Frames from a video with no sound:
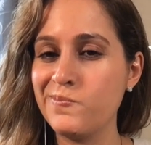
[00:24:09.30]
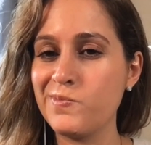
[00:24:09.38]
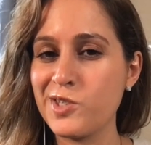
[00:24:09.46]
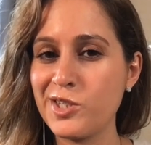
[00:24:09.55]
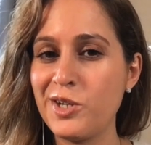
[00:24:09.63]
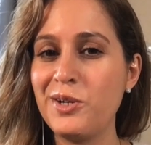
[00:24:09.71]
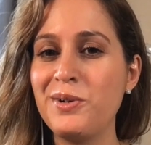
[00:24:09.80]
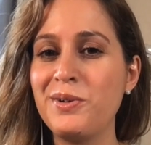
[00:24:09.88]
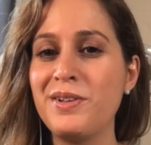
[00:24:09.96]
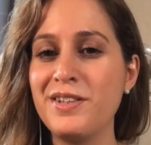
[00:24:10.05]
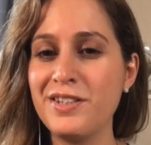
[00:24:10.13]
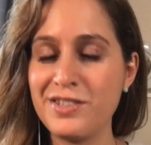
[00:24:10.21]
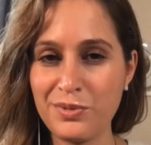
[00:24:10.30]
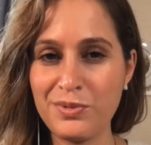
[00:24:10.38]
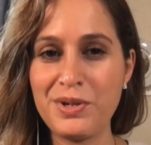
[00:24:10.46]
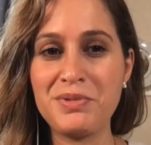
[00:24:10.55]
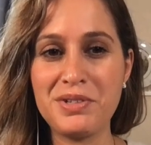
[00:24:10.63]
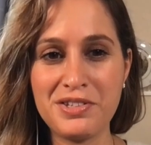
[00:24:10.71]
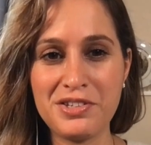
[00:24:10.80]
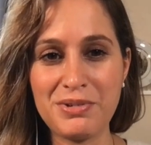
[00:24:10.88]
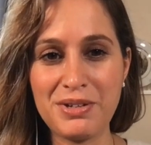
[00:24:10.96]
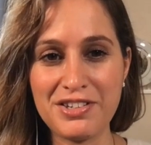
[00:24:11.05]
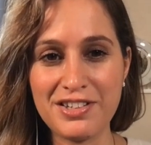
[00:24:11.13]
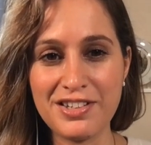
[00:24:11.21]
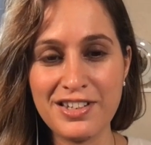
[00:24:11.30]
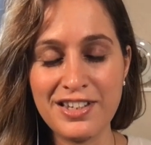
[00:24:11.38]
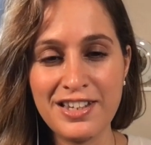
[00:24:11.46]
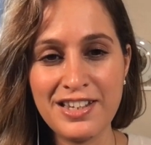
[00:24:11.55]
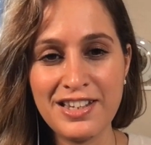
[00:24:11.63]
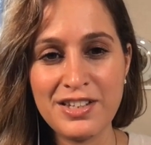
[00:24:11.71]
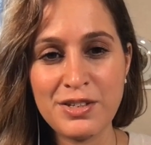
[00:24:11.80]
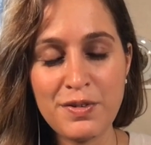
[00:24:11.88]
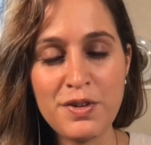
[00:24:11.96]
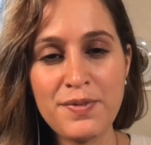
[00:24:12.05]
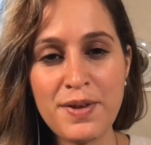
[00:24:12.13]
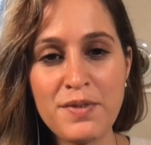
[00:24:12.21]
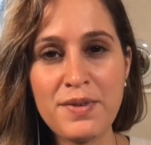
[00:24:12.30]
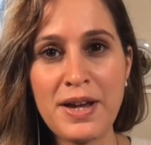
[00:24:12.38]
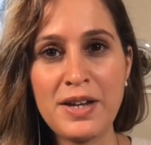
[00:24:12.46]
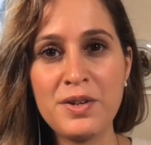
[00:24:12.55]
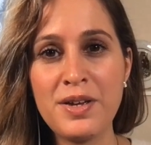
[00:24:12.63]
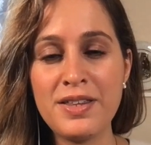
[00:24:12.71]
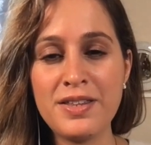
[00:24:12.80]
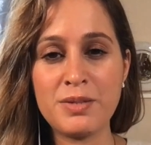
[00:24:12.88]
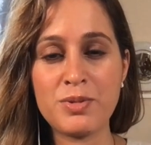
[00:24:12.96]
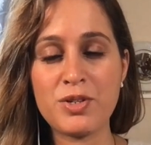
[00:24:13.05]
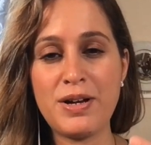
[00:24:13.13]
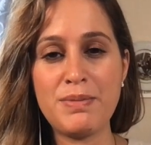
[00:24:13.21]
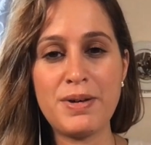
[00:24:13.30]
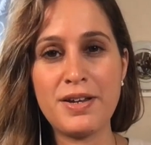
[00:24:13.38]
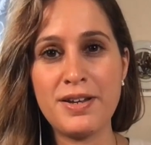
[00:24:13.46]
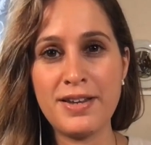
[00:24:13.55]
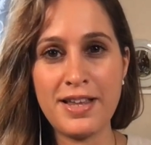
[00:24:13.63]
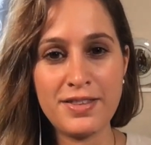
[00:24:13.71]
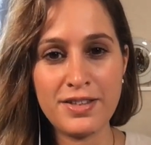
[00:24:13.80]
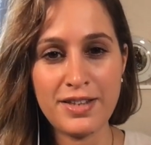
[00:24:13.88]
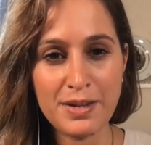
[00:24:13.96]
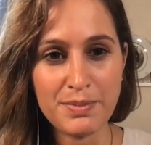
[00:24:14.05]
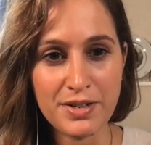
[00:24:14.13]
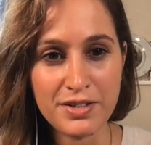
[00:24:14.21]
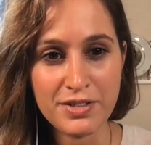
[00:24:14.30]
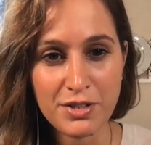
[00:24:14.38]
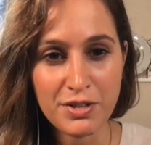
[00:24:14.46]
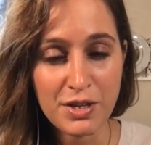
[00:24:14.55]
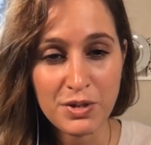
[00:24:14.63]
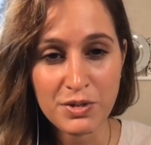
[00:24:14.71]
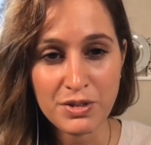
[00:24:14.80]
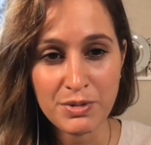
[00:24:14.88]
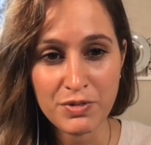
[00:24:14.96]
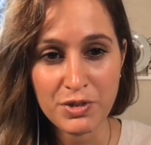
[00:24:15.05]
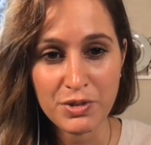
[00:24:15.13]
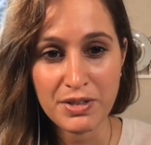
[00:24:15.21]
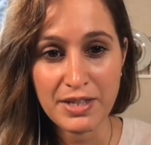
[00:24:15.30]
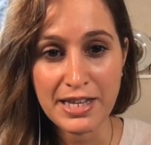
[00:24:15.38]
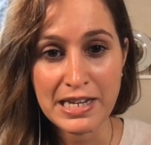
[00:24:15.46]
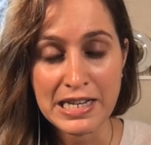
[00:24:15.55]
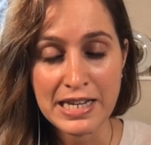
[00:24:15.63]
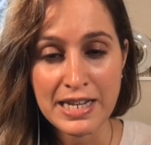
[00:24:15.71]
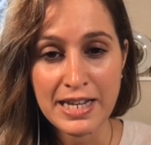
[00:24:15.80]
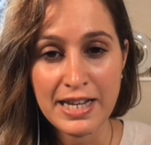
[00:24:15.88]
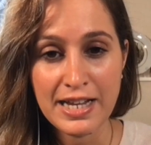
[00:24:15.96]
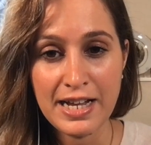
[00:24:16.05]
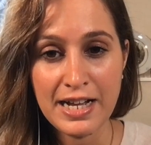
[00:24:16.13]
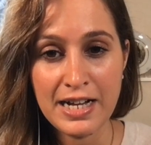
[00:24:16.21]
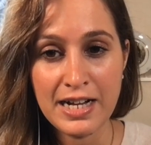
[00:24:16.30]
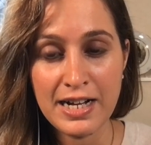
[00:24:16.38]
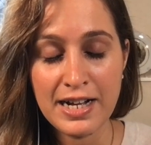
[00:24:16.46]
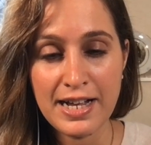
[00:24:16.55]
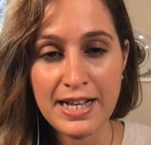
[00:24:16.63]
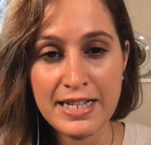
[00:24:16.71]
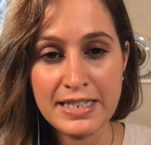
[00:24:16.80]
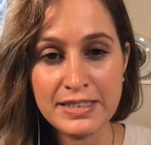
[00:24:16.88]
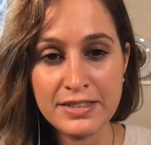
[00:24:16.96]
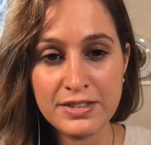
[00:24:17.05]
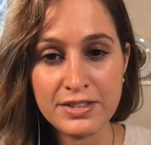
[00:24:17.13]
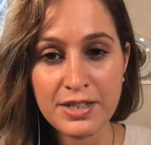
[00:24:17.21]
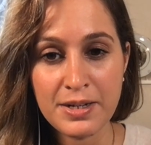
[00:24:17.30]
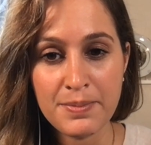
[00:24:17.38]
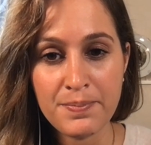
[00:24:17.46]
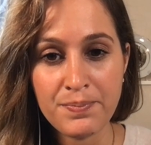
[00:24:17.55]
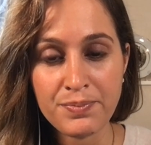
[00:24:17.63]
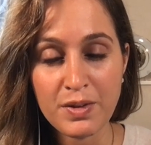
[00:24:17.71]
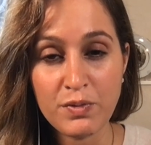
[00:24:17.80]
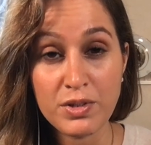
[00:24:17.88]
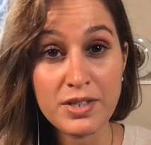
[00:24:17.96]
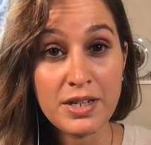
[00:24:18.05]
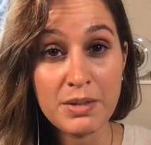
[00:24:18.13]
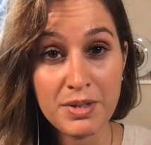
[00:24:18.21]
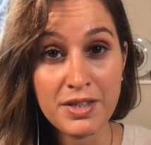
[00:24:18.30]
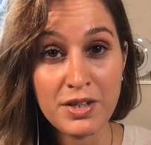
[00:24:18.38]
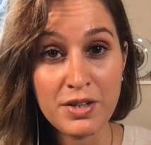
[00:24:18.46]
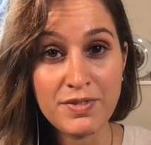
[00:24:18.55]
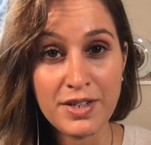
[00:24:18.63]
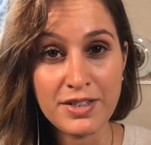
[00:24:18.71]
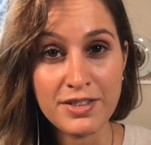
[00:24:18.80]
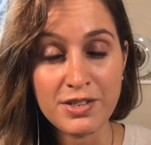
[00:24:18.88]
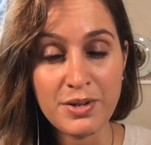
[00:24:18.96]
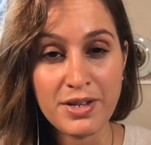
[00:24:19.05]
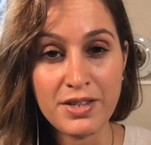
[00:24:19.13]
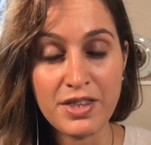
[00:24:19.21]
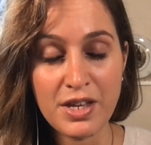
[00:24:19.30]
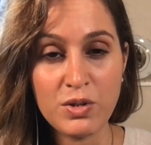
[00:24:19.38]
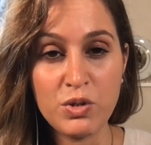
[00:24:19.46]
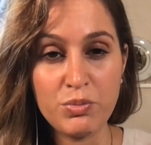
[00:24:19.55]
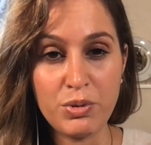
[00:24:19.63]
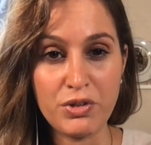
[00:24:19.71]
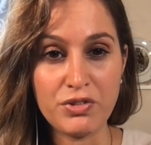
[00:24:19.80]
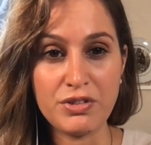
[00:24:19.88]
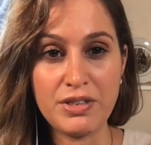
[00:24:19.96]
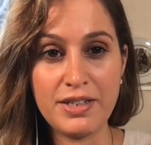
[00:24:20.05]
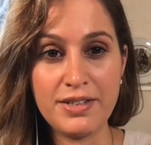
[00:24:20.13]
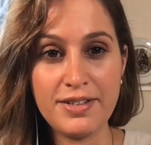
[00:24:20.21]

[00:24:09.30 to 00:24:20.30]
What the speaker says: So it's a win-win situation. So if you found value, hit the subscribe button and the like button. So thank you so much for doing that. And for telling me that you've done it so I can thank you personally.